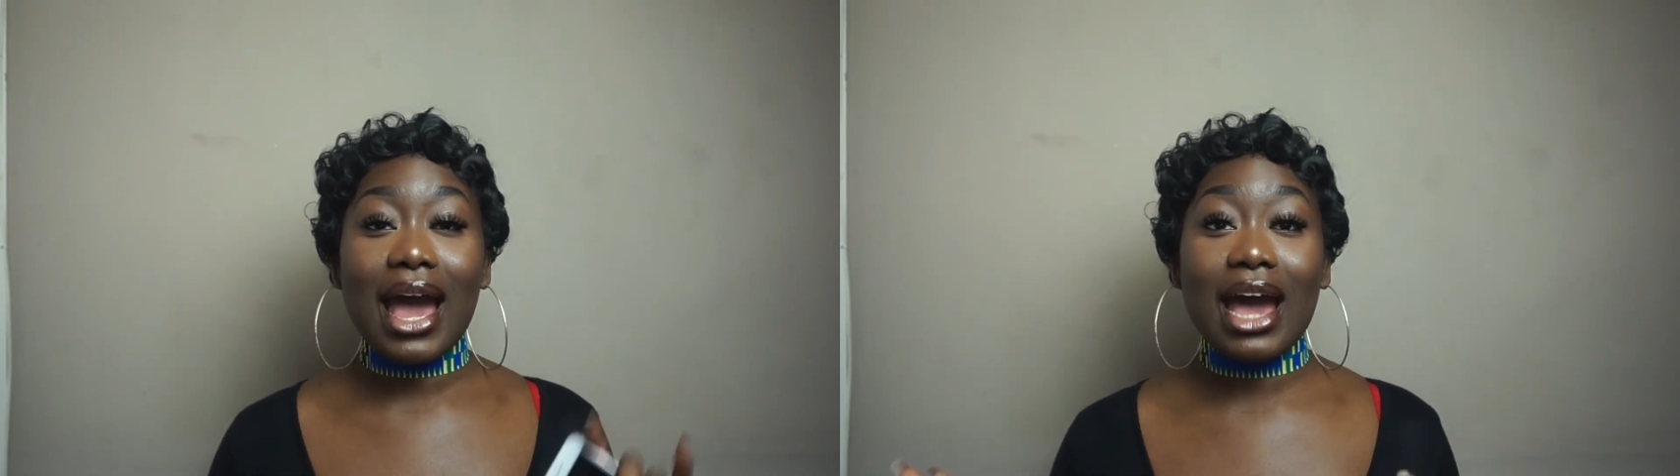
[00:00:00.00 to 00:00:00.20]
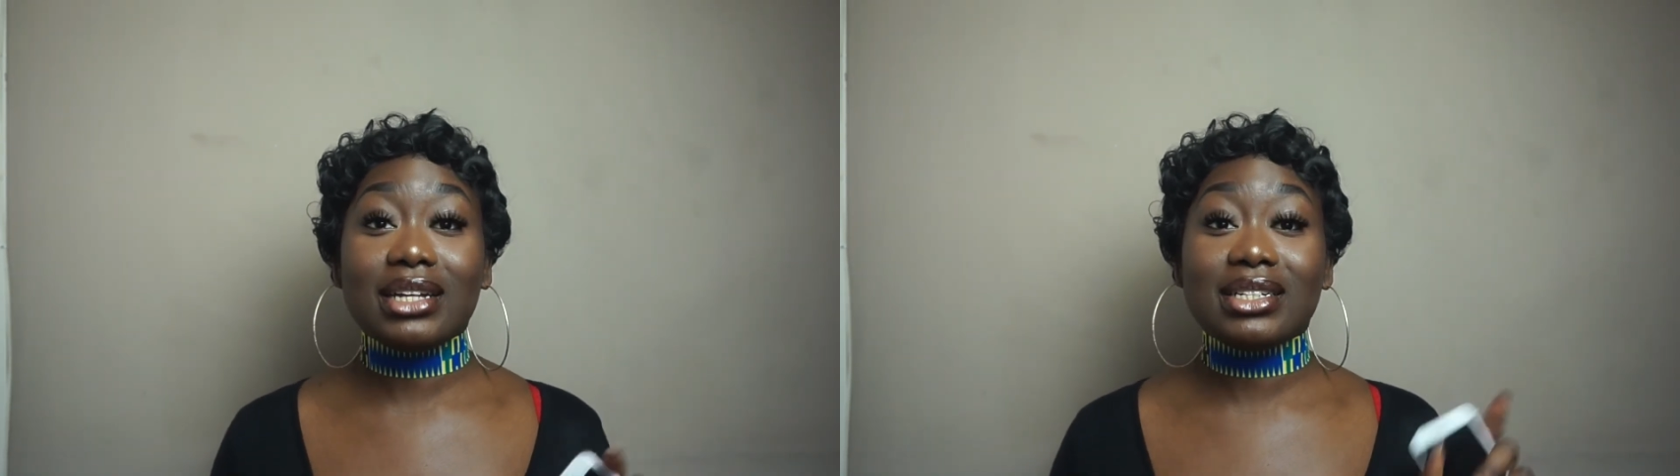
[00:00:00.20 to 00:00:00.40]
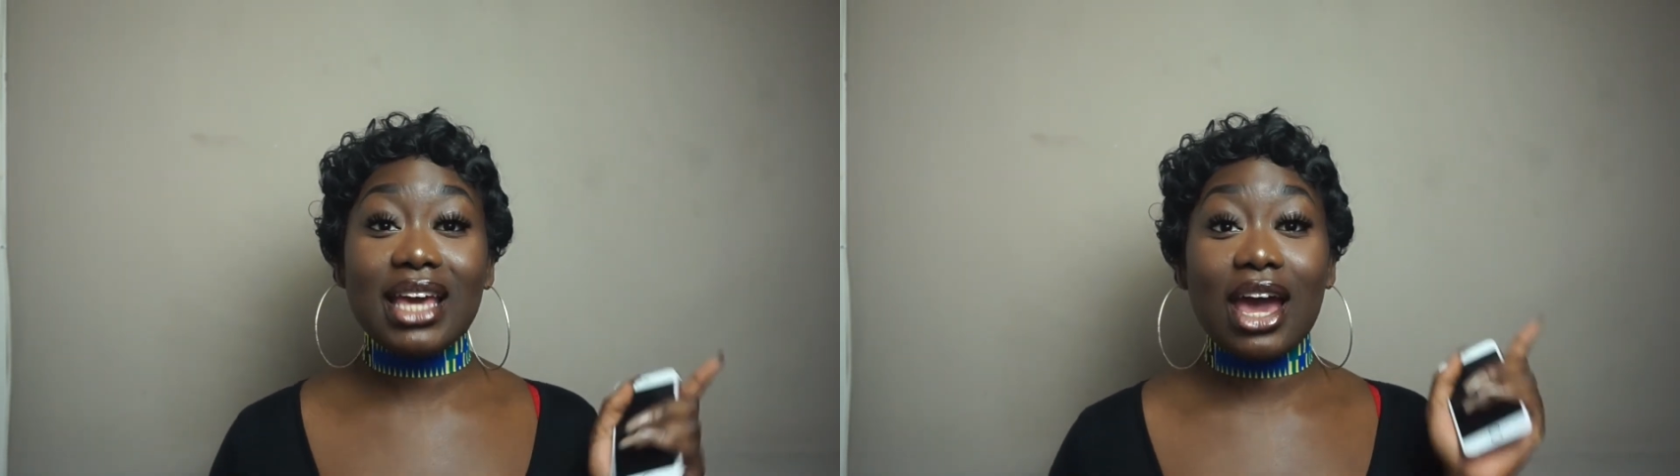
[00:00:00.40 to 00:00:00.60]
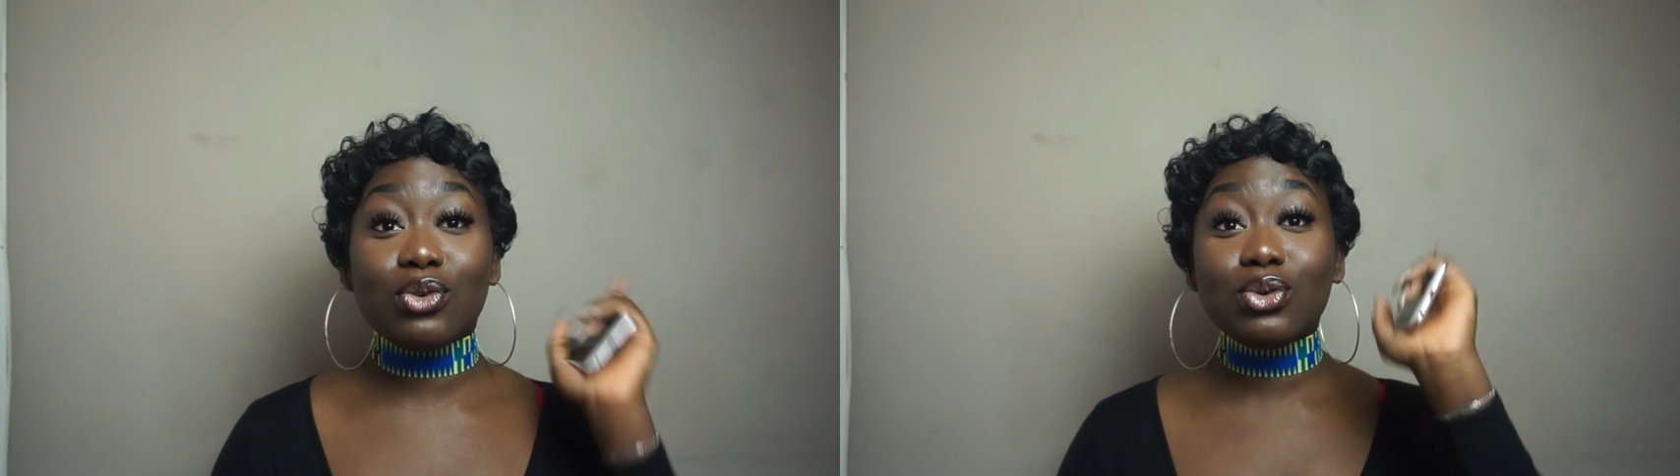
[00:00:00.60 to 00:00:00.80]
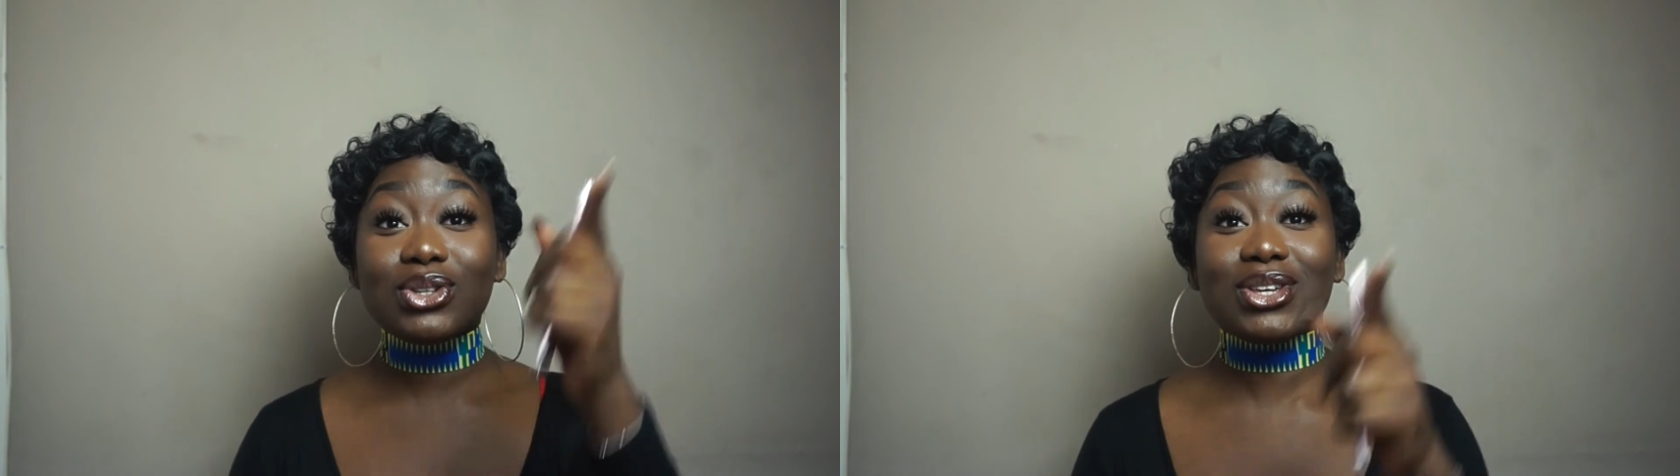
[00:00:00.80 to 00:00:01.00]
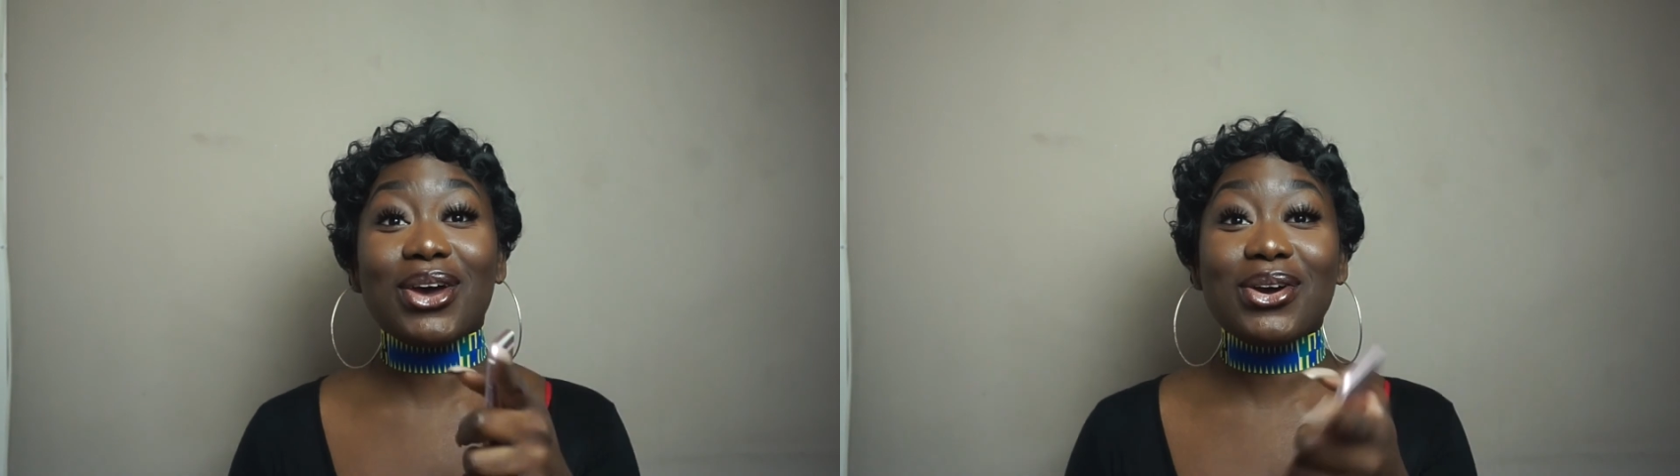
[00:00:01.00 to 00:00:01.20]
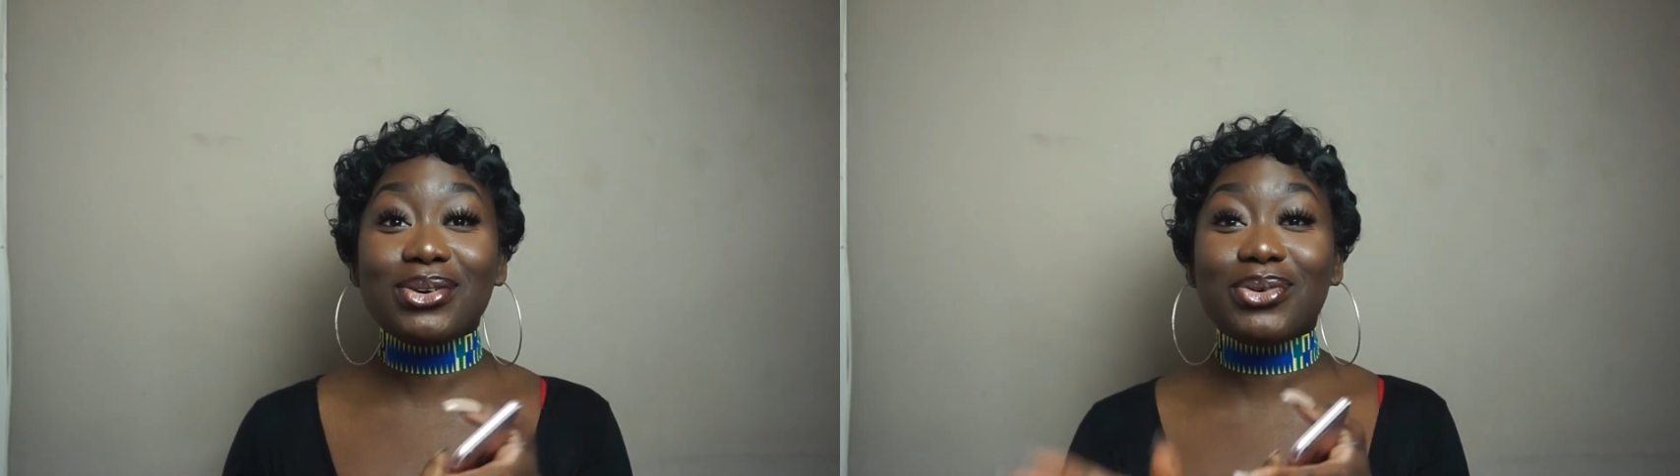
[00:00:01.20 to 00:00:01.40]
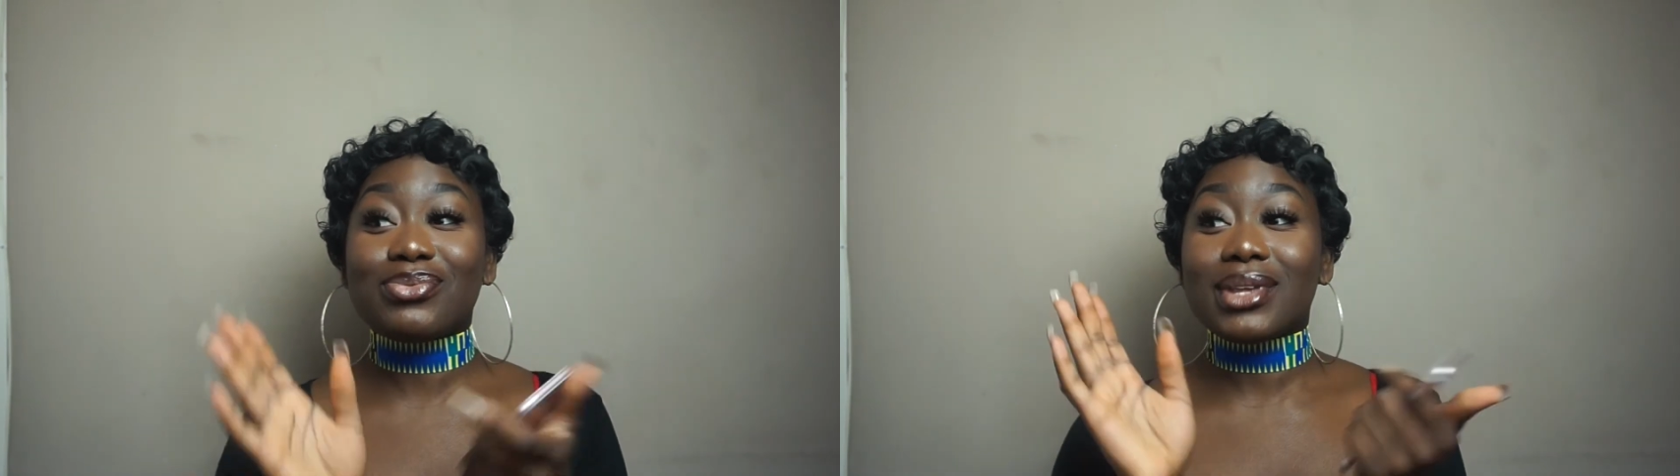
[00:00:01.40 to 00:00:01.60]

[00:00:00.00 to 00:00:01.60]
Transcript: and yeah, also